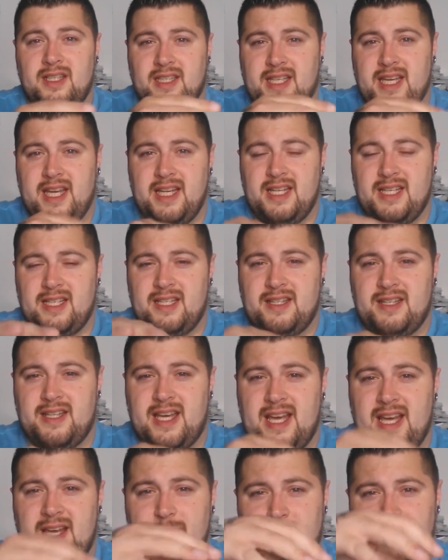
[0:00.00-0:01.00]
It's kind of like
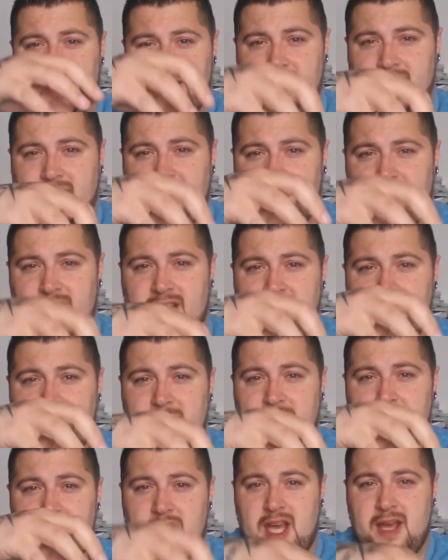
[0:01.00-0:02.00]
that, but it's got
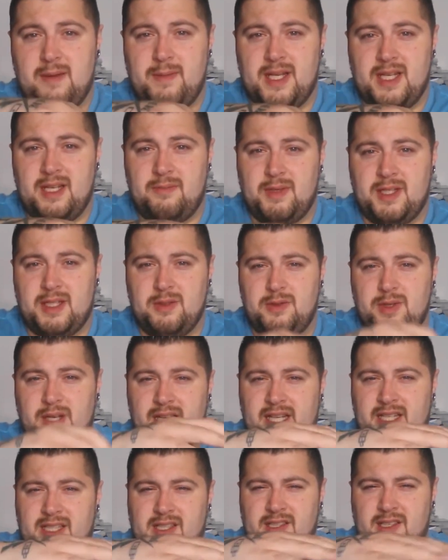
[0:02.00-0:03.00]
raspberry jam in the middle,
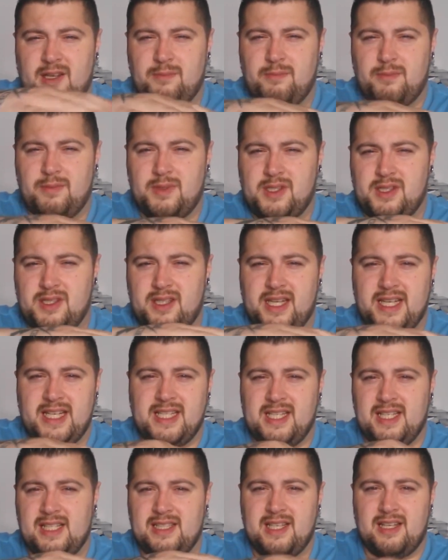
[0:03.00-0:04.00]
and there's some
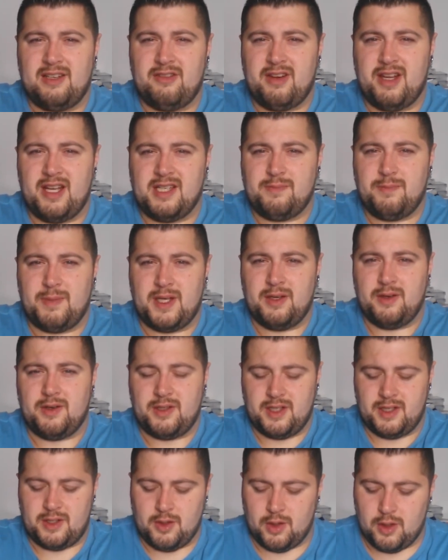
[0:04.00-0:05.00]
slices of raspberry
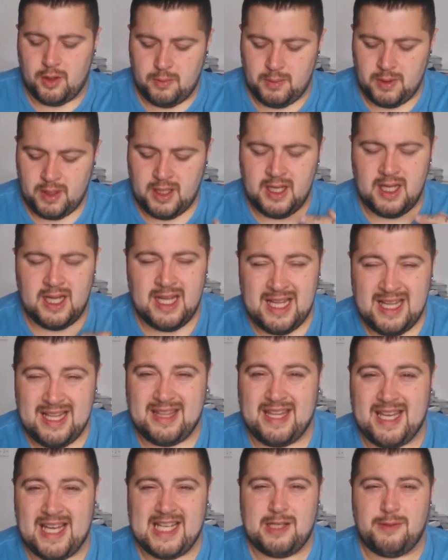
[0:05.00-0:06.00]
on the top.
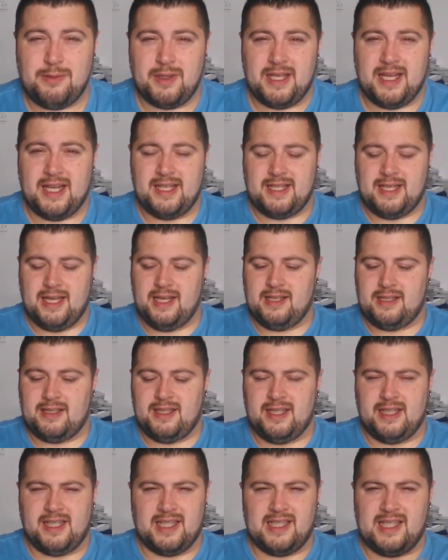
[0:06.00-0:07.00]
That's what that tastes
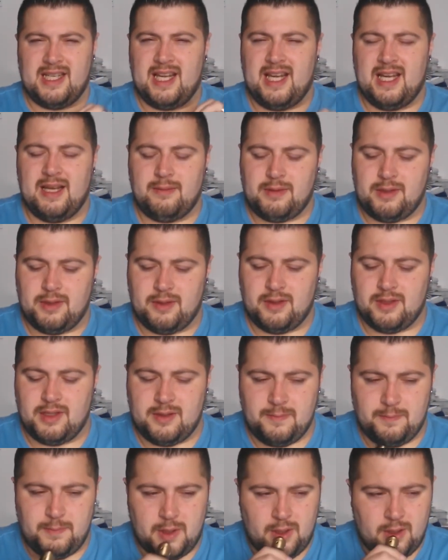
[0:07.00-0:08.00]
like. It's absolutely
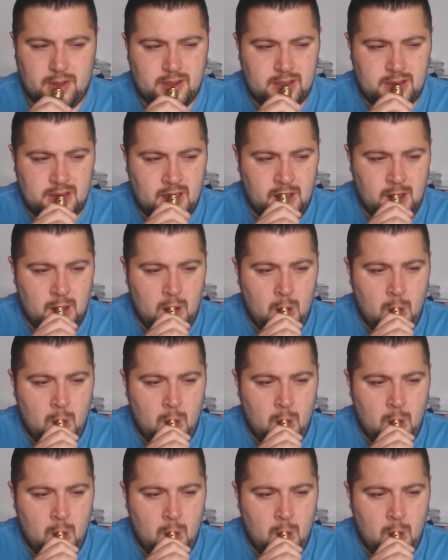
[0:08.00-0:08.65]
spot on.